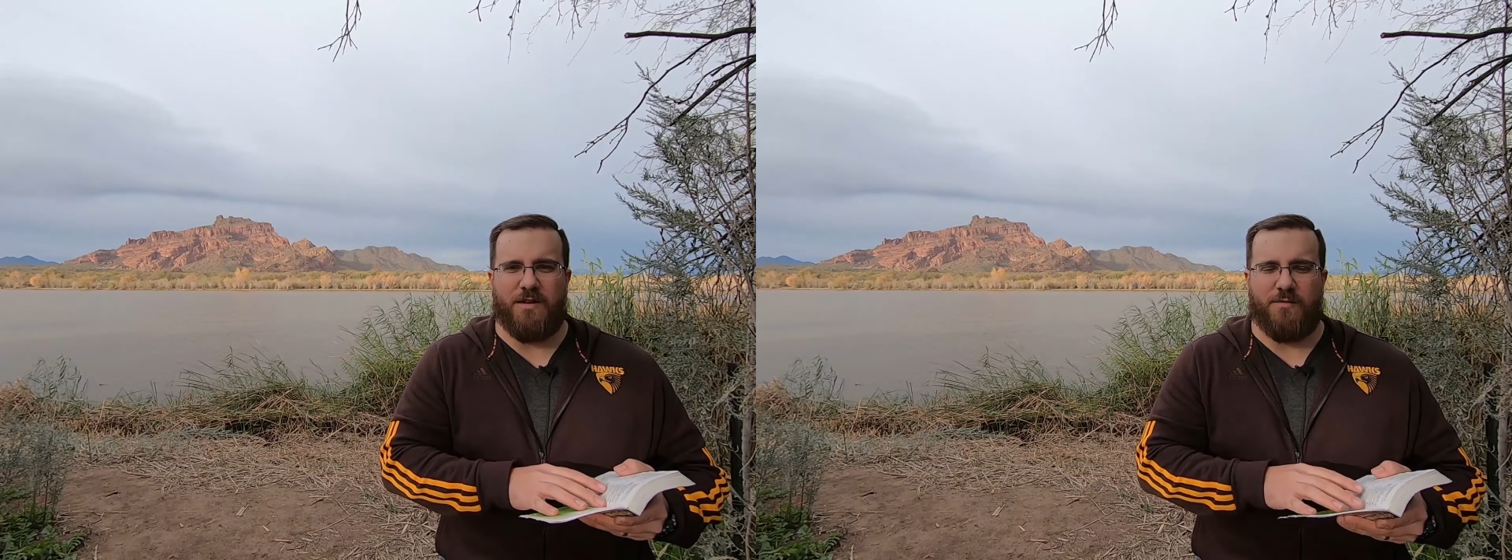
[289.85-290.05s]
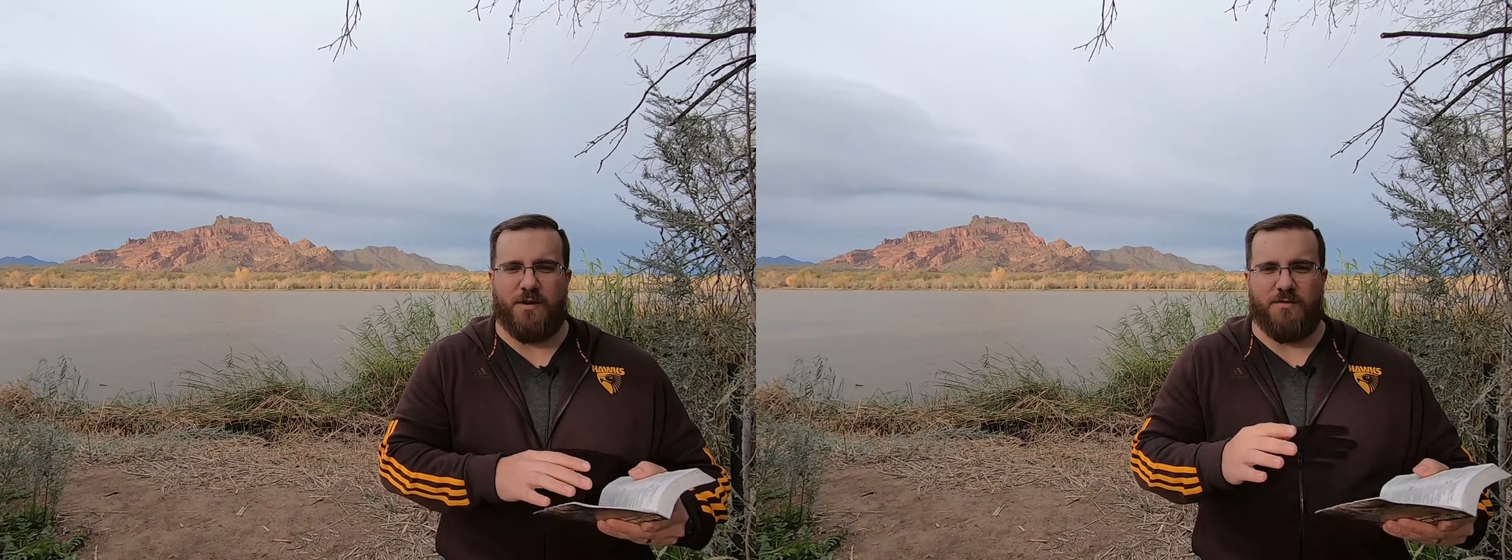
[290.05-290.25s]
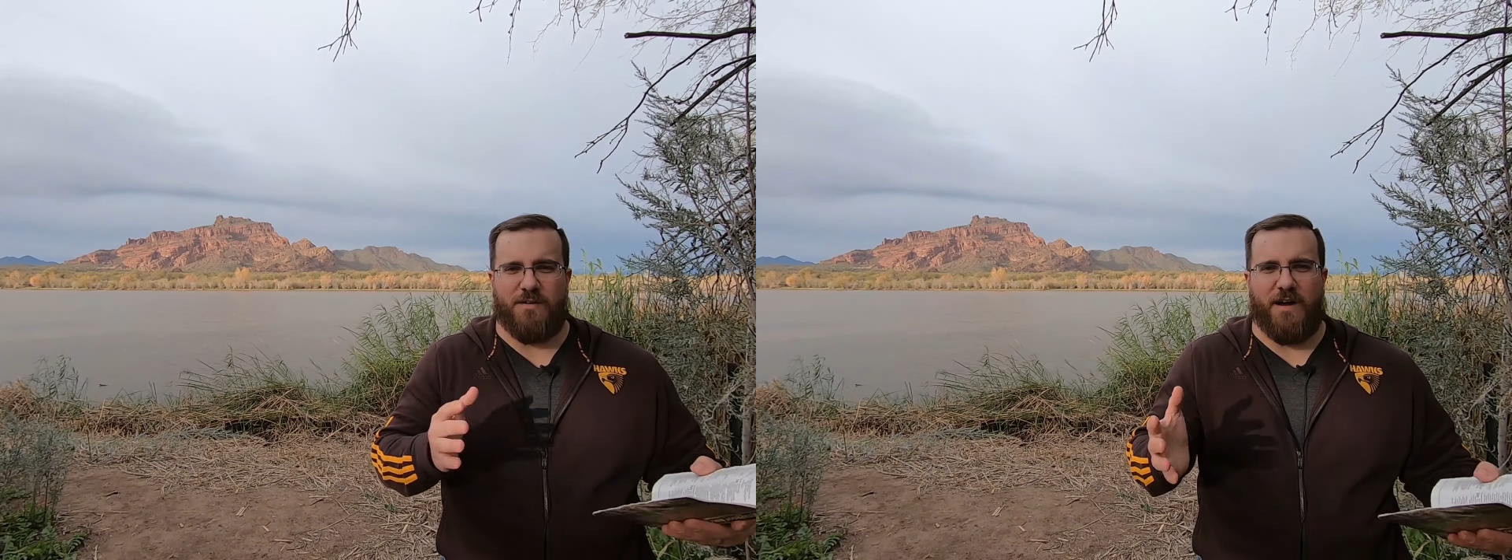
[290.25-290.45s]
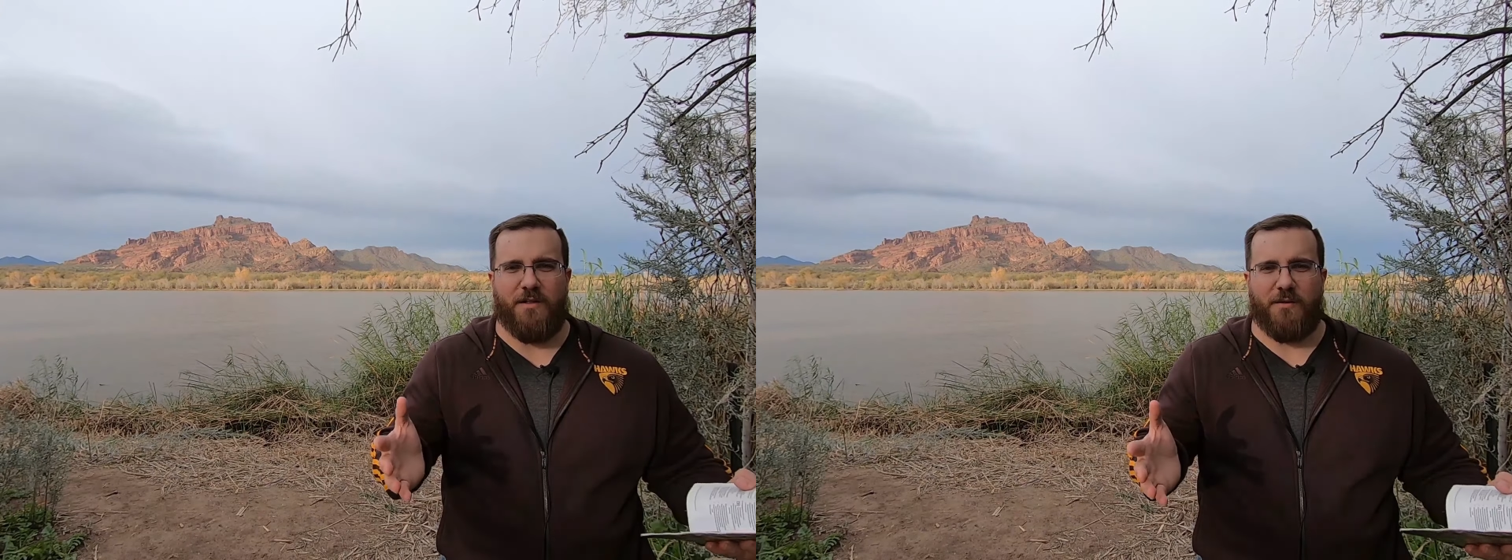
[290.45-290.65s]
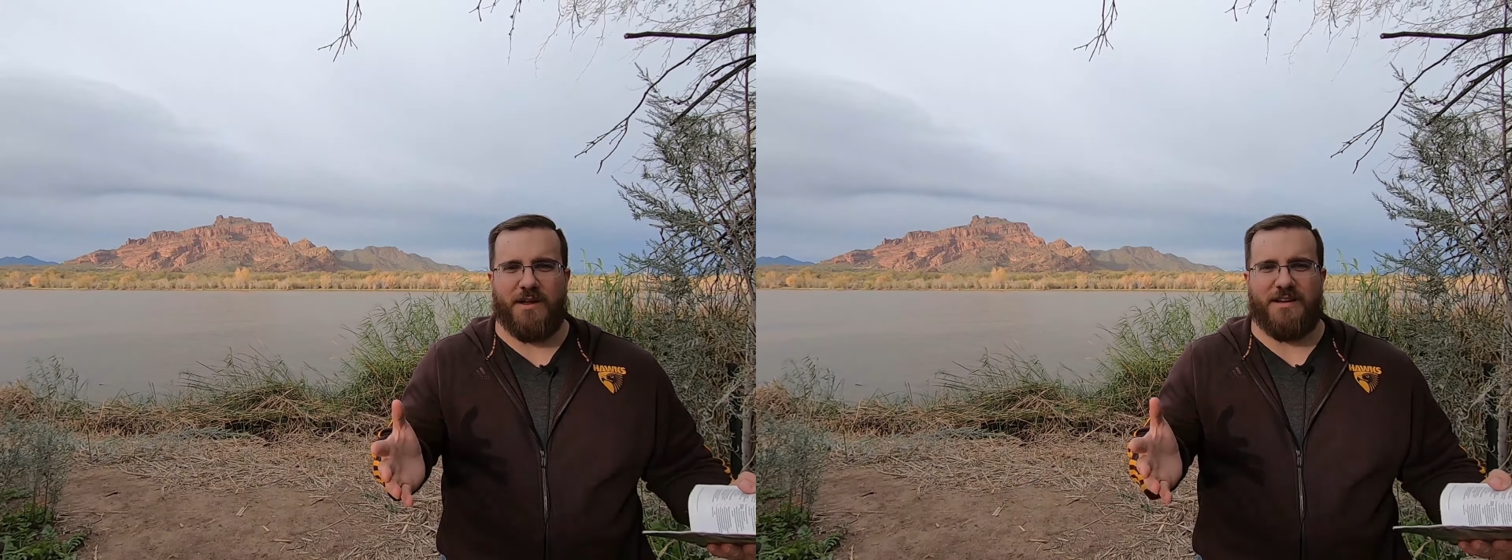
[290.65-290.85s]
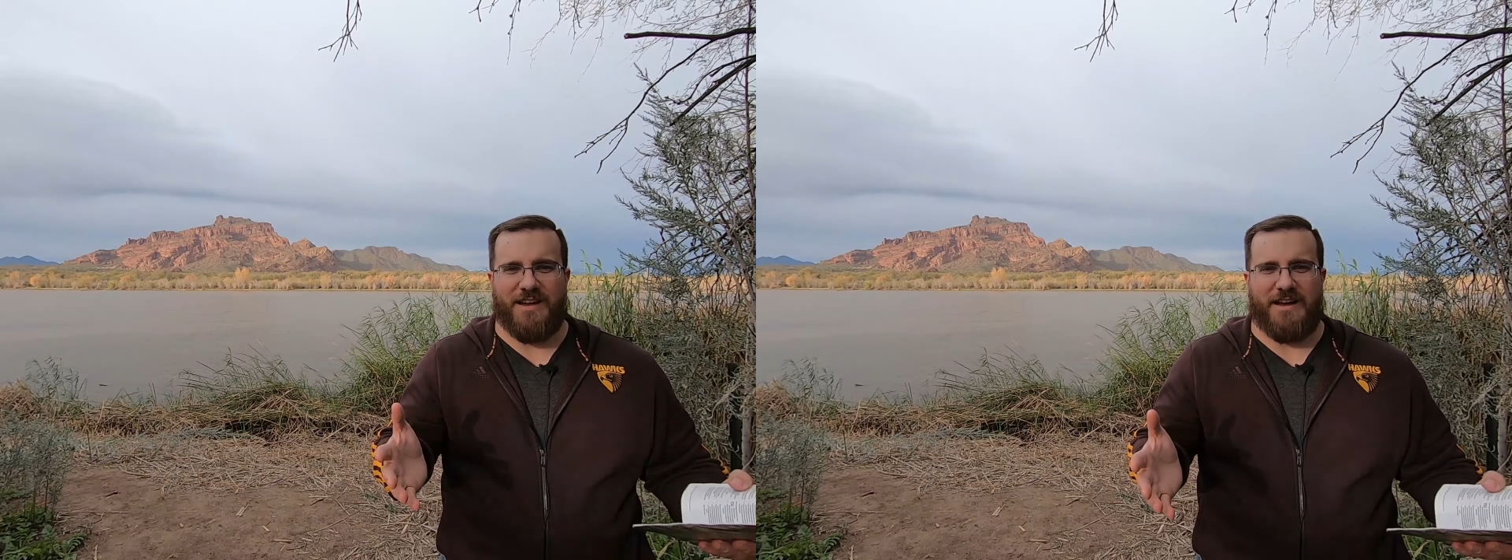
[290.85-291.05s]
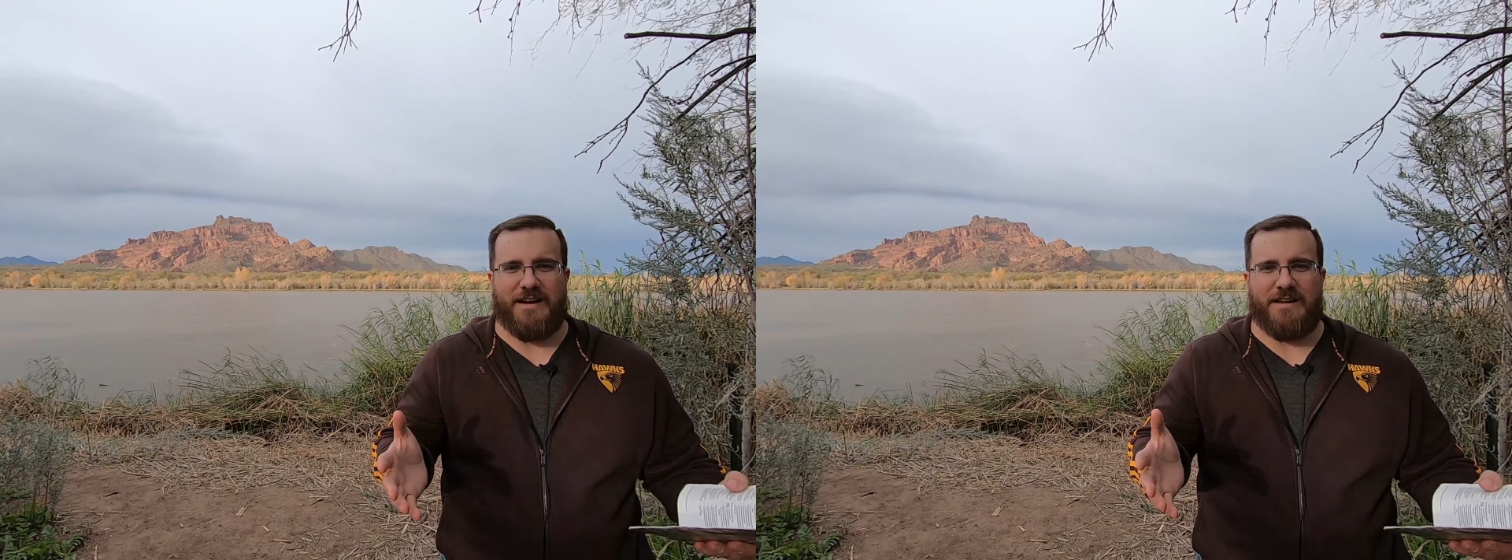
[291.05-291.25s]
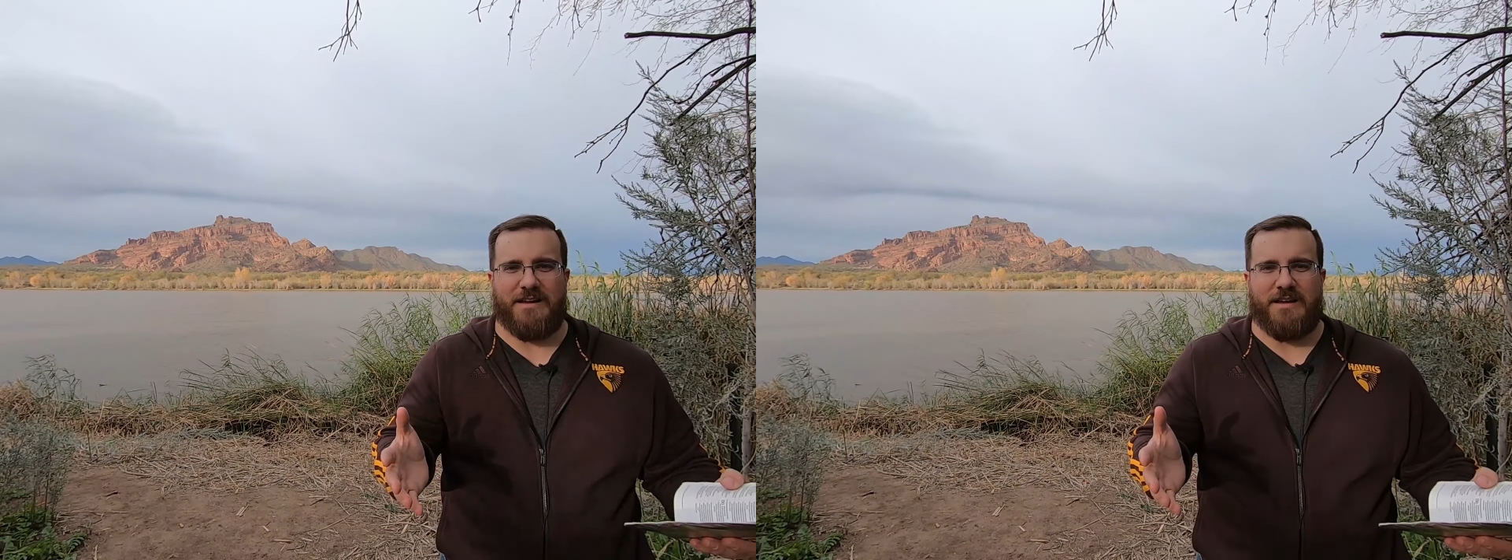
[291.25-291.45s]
if we are following God.